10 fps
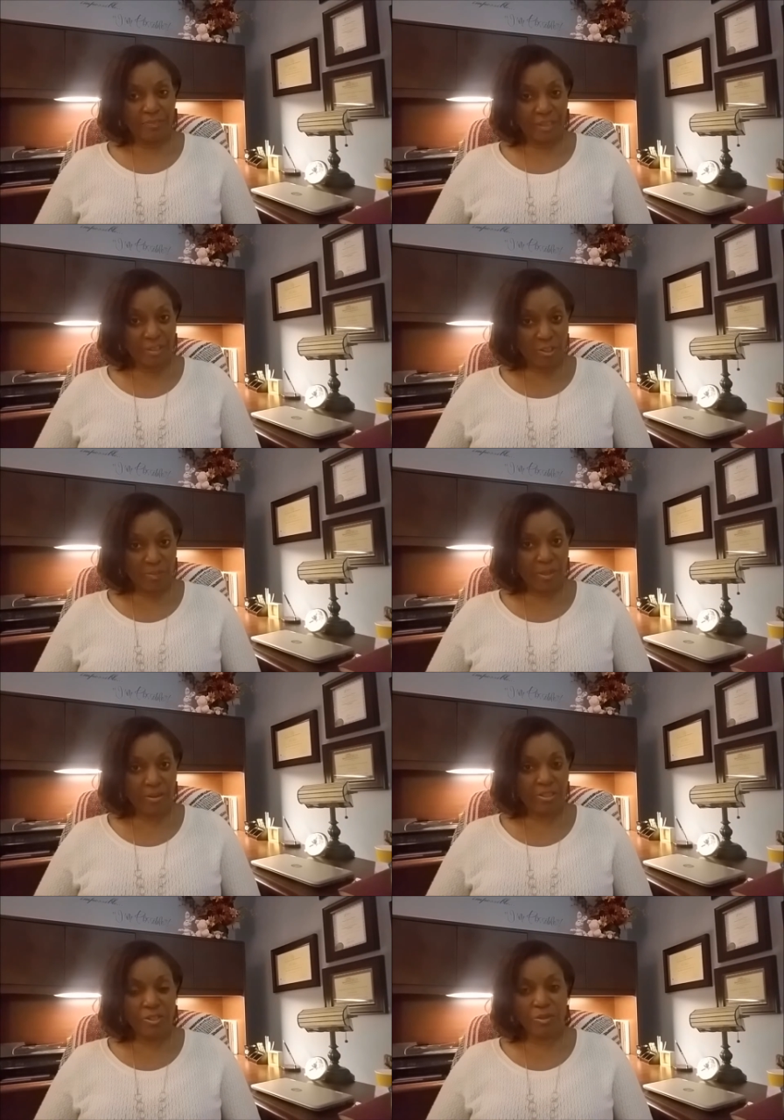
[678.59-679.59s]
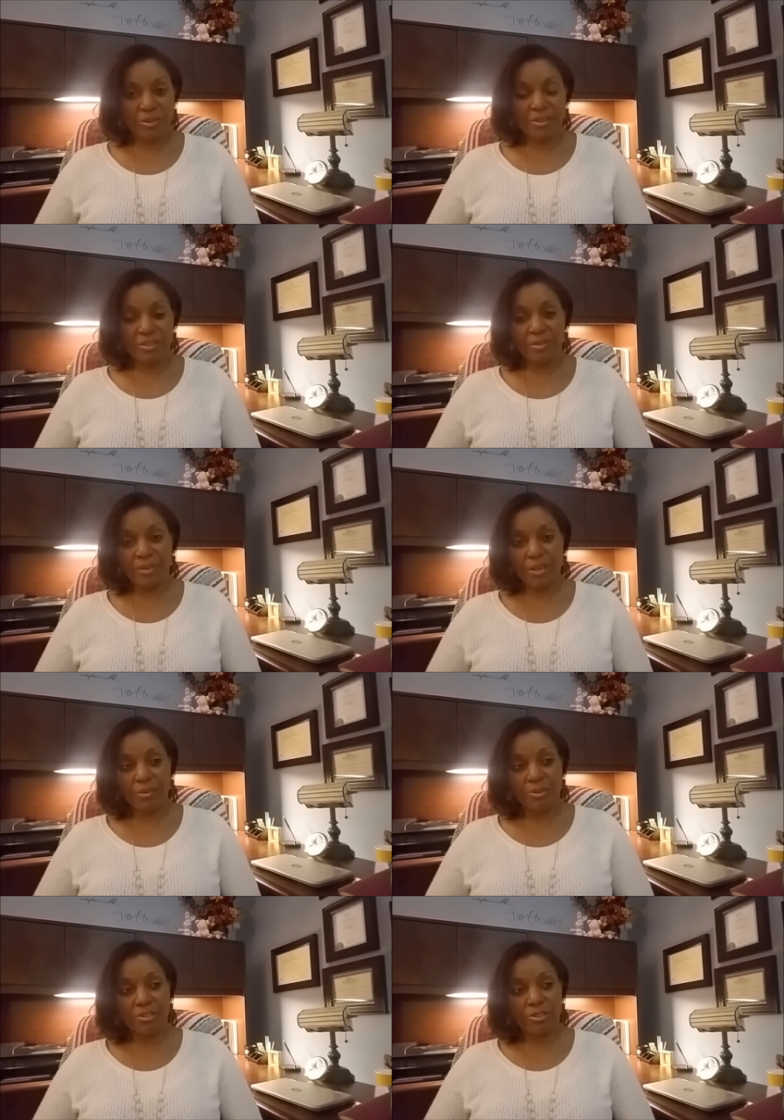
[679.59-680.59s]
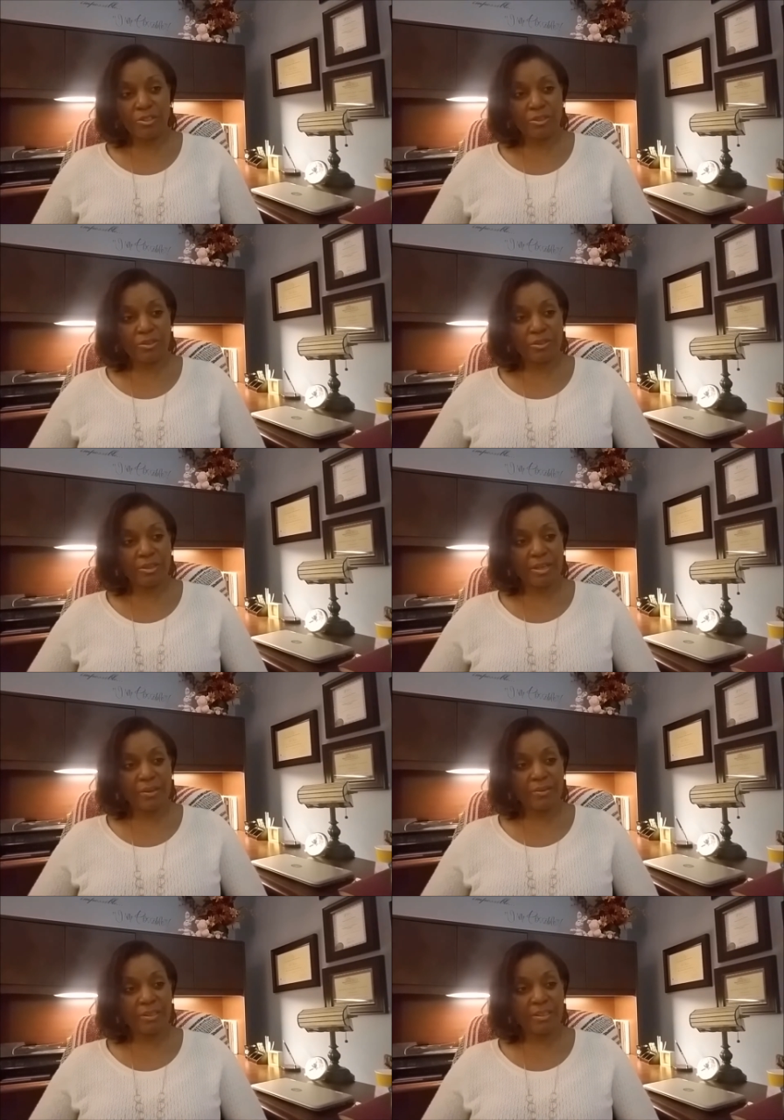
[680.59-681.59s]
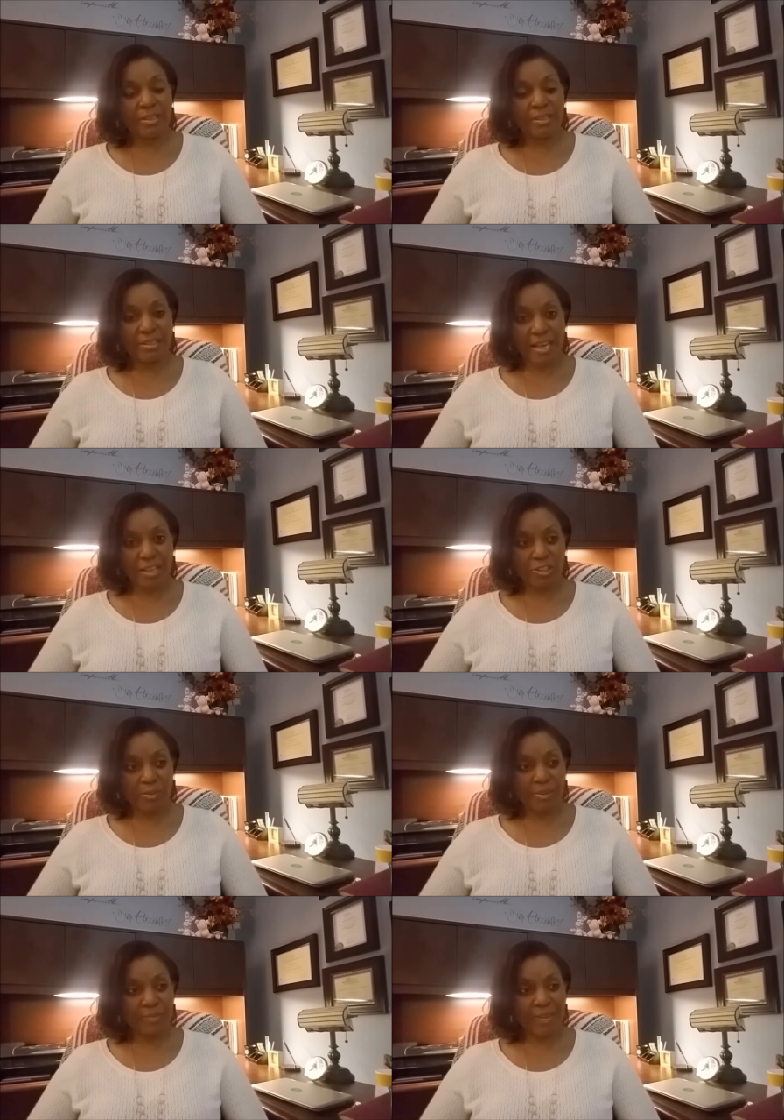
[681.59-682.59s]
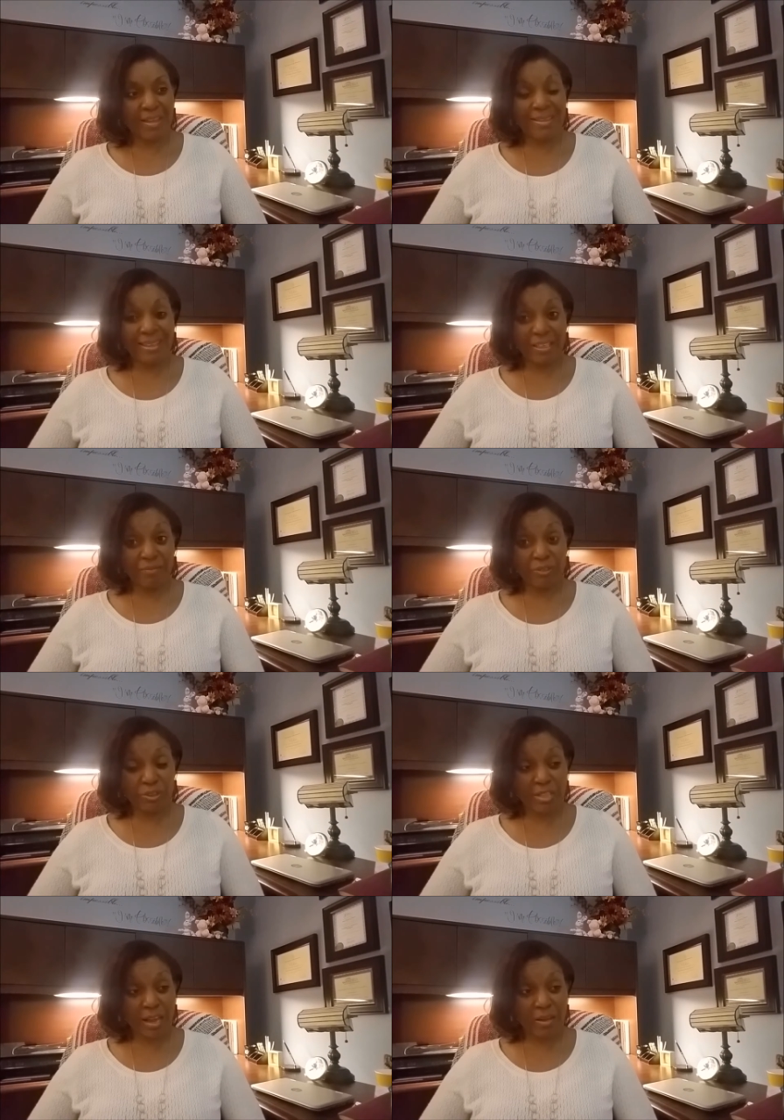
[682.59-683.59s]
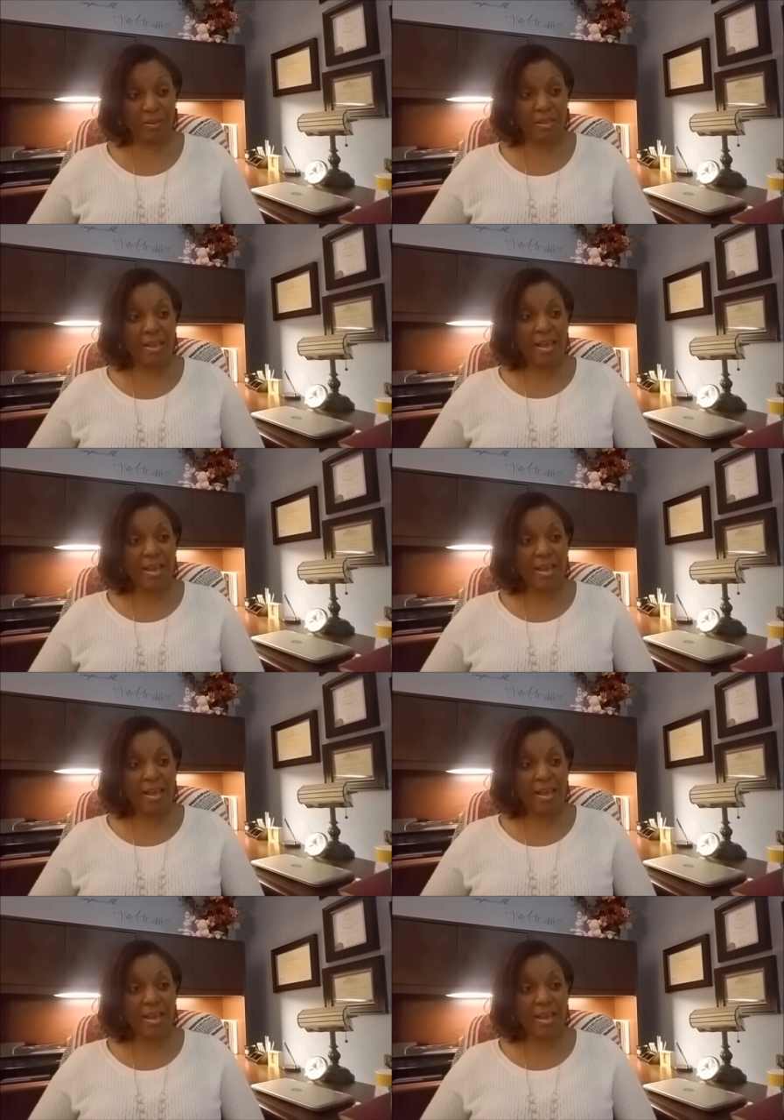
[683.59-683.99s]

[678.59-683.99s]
experience in order to develop a secure, healthy attachment at infantile